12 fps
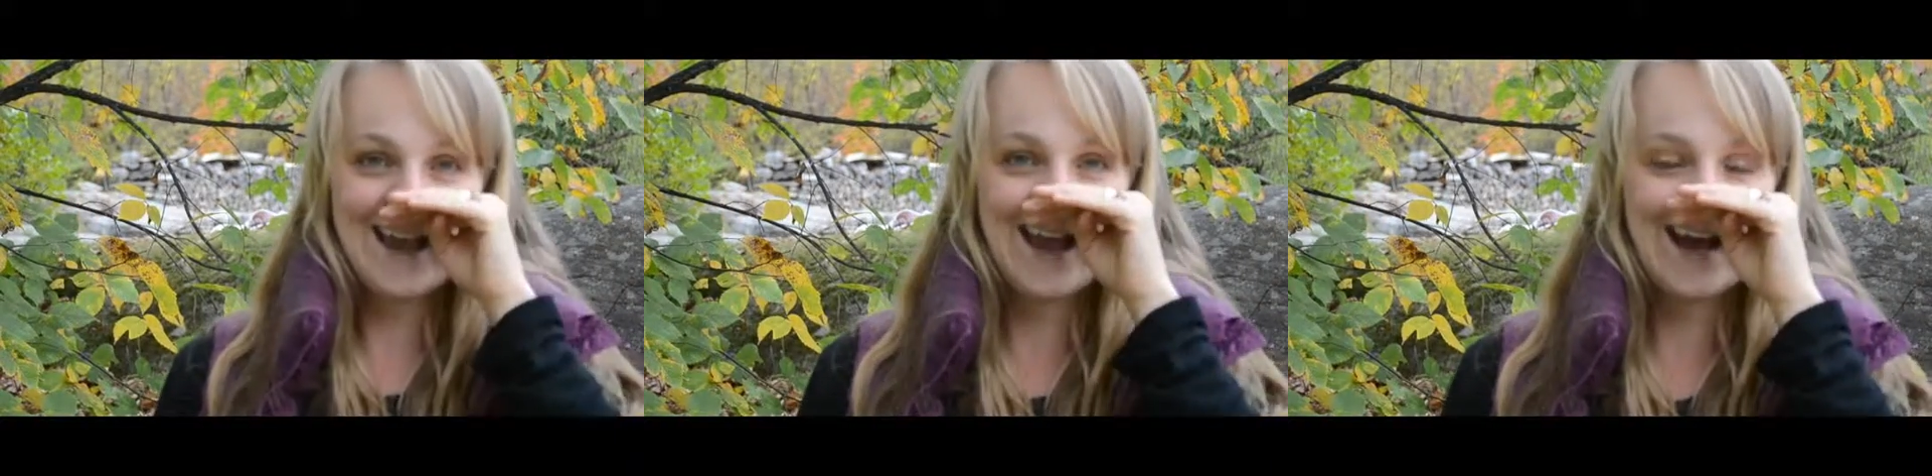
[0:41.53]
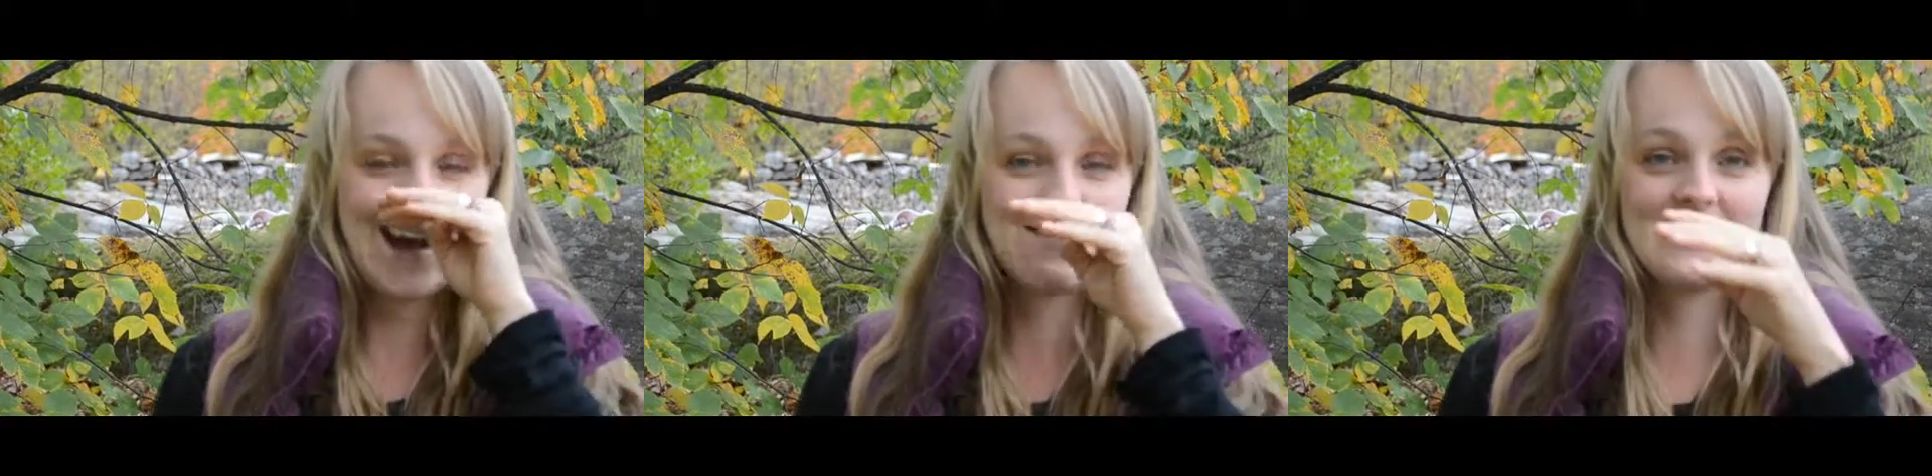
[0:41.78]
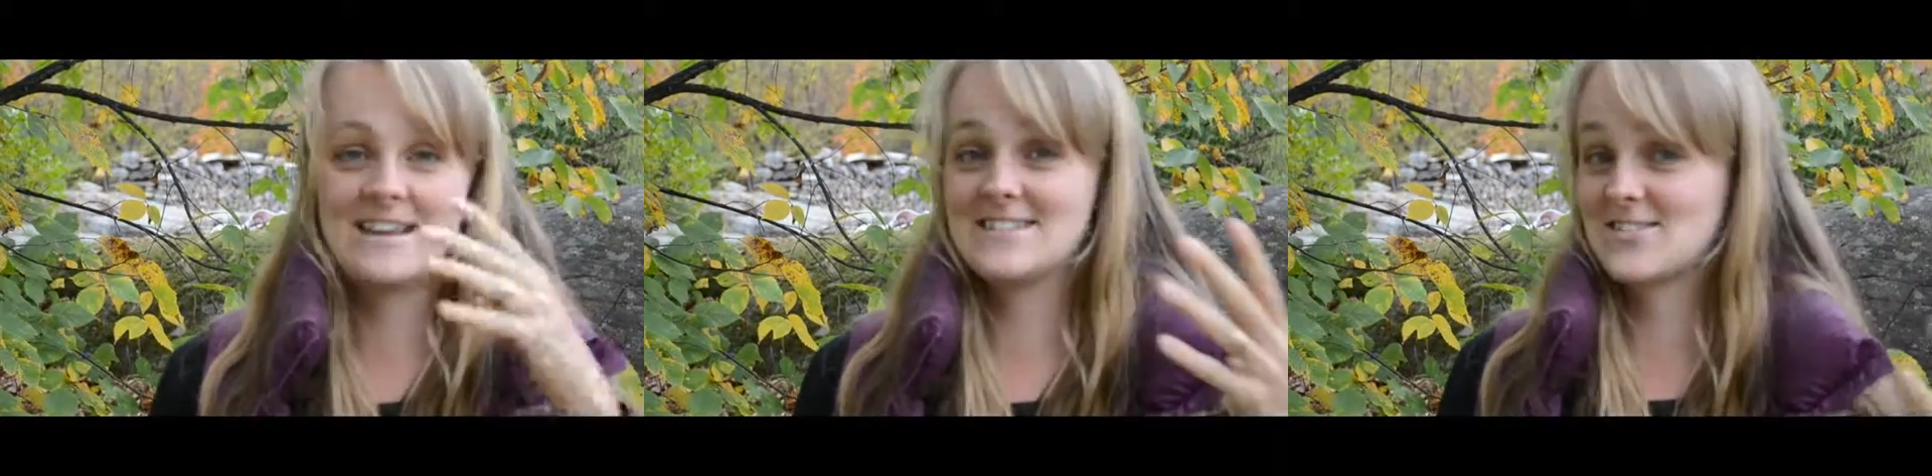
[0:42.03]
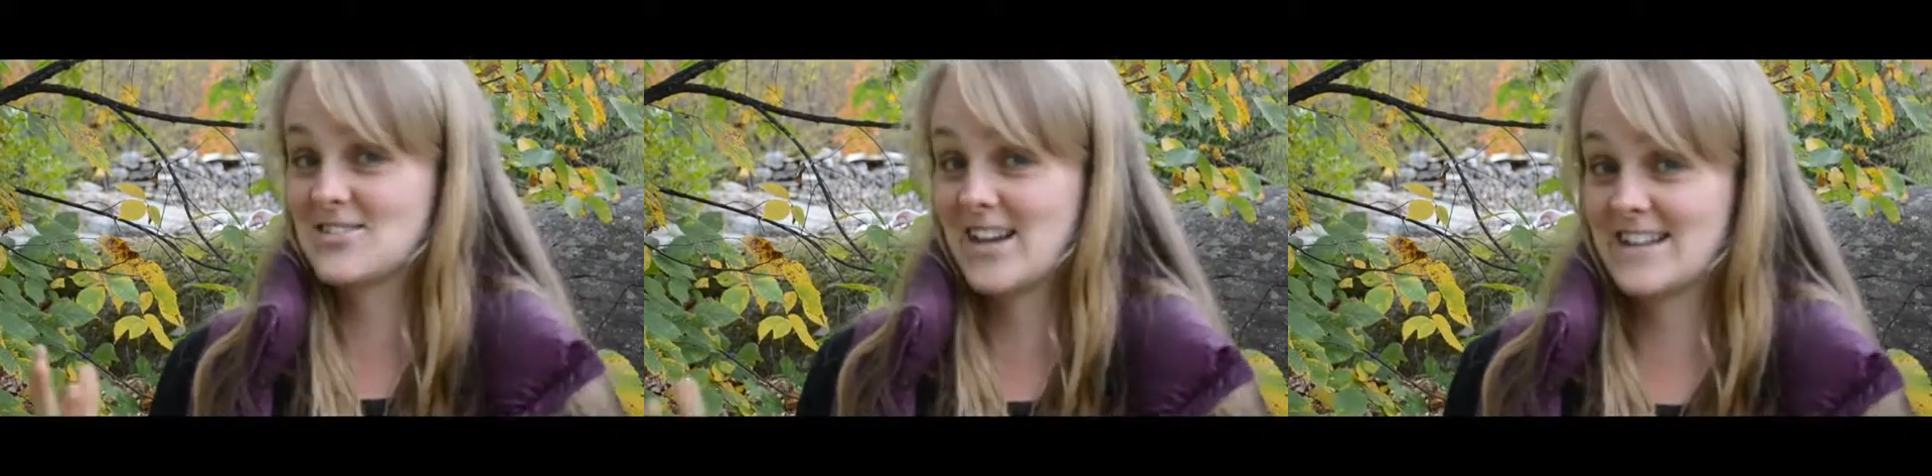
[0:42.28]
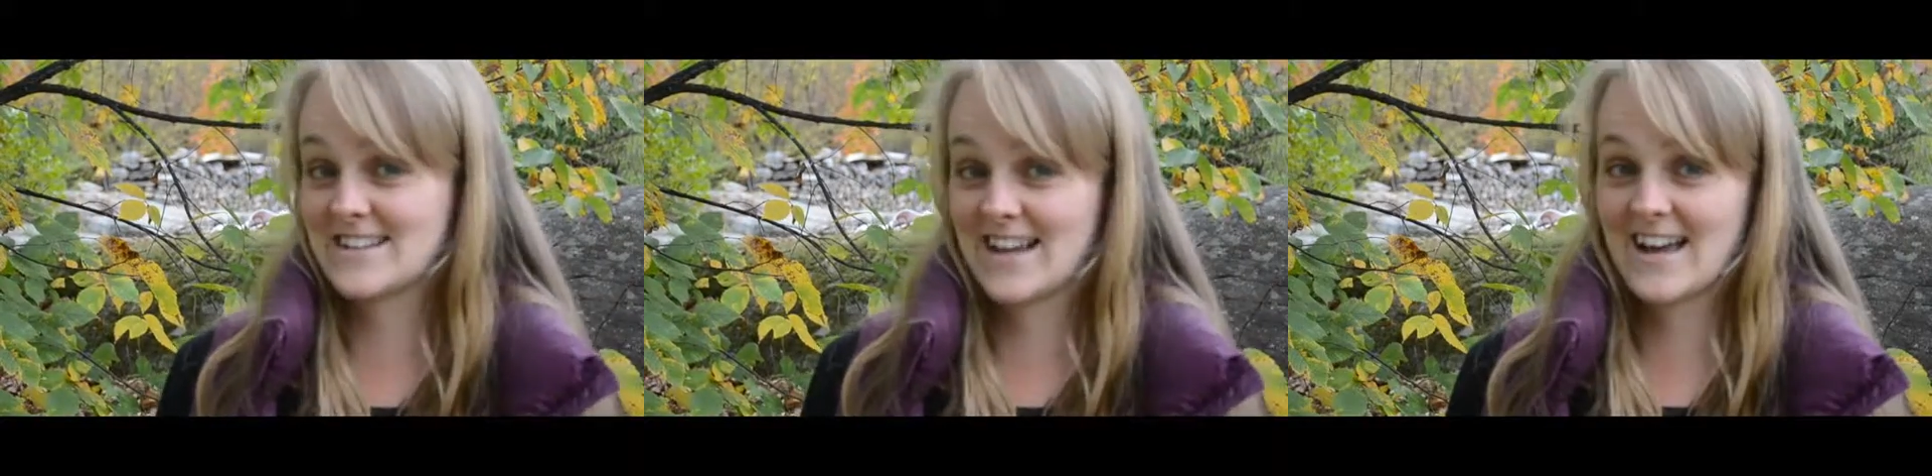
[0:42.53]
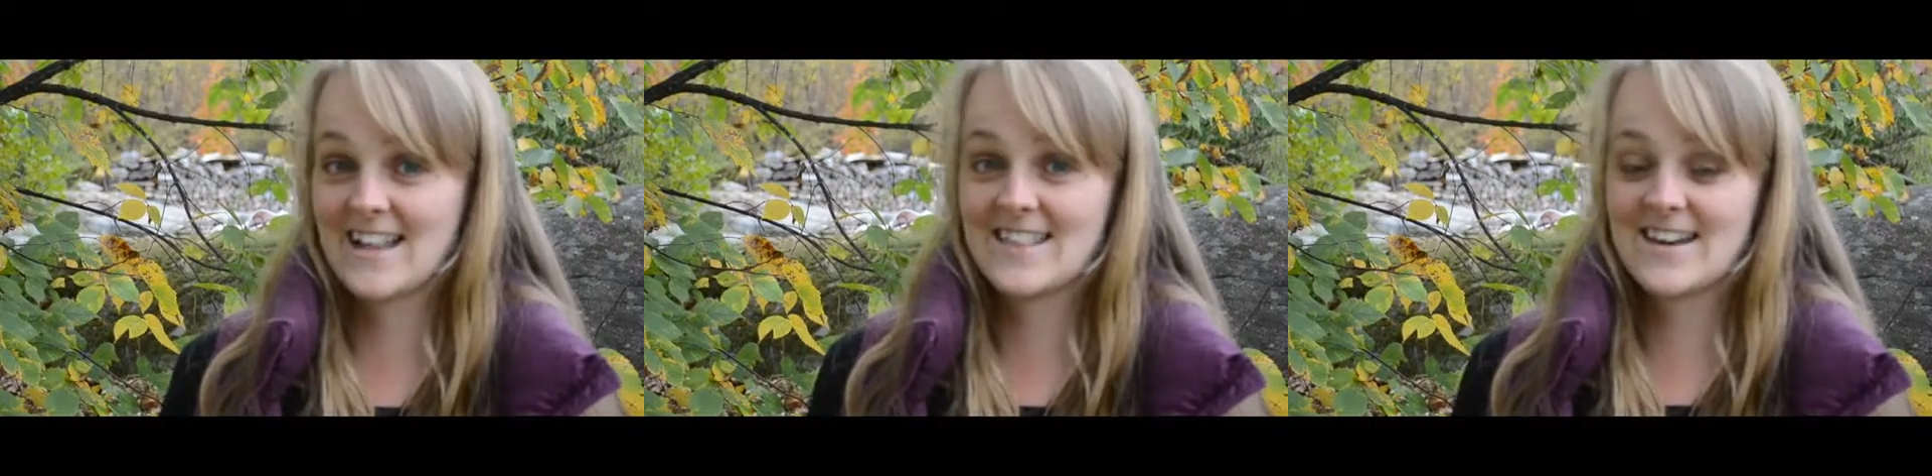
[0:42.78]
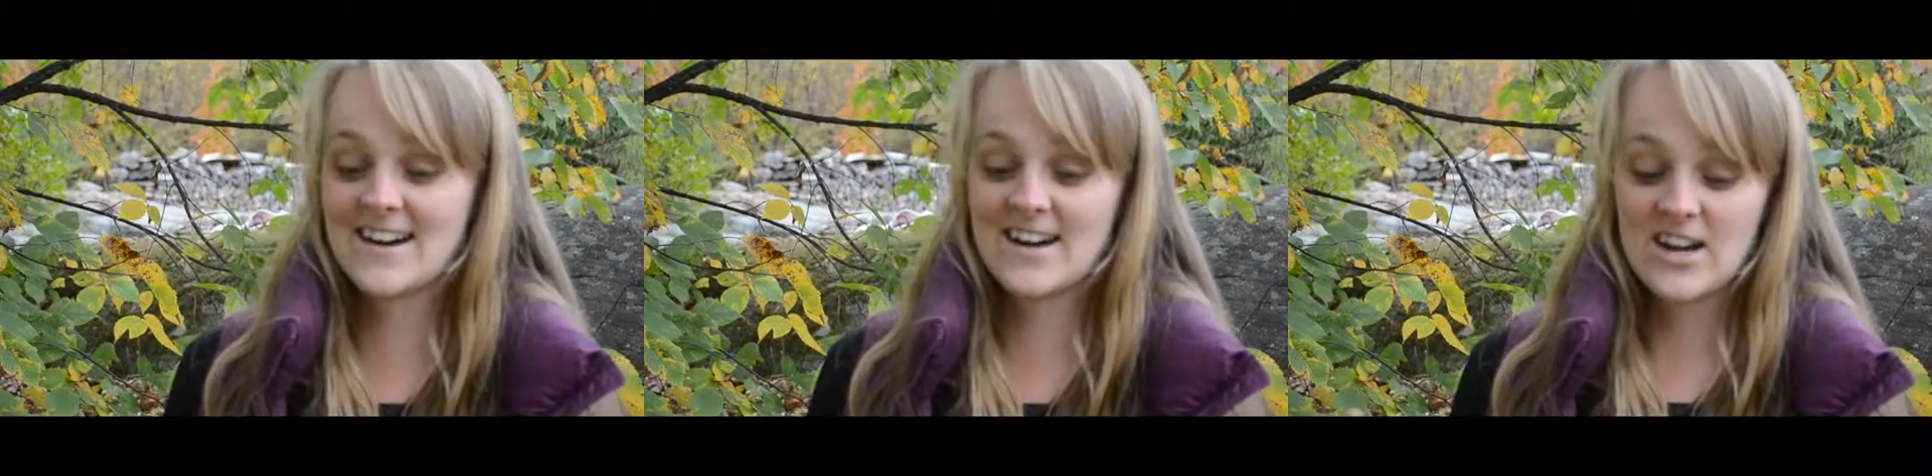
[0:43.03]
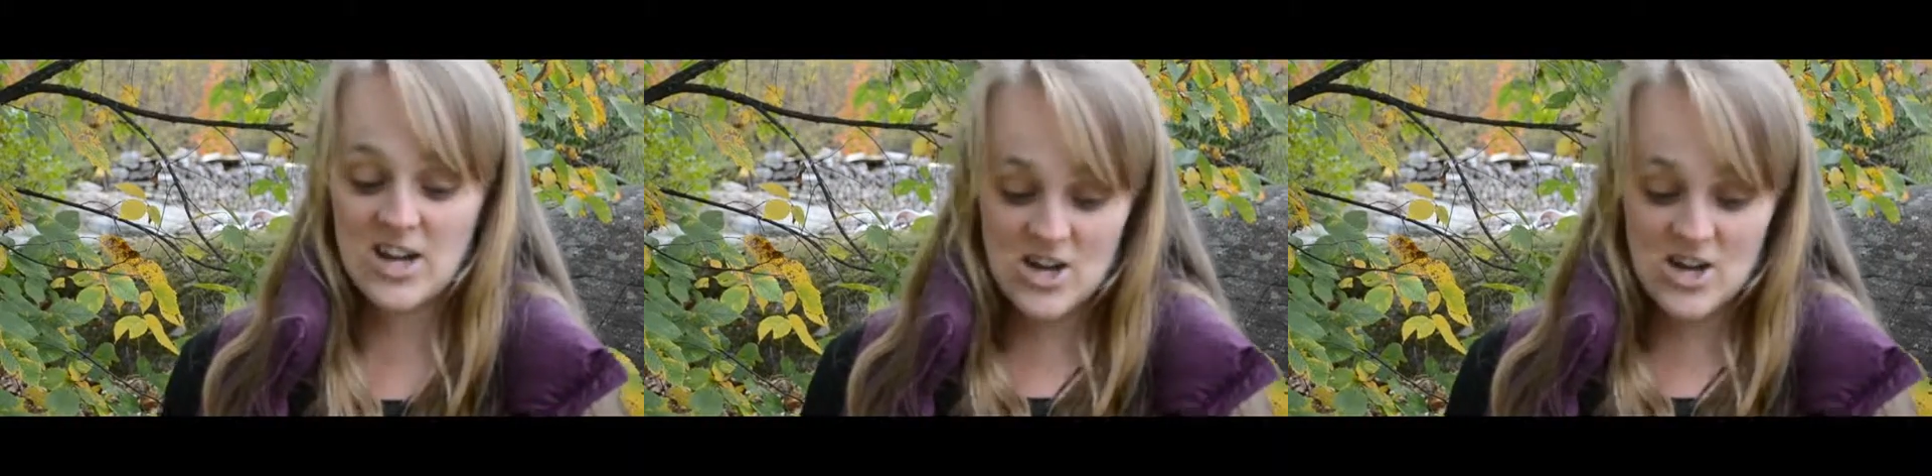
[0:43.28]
Um, leaves are changing color,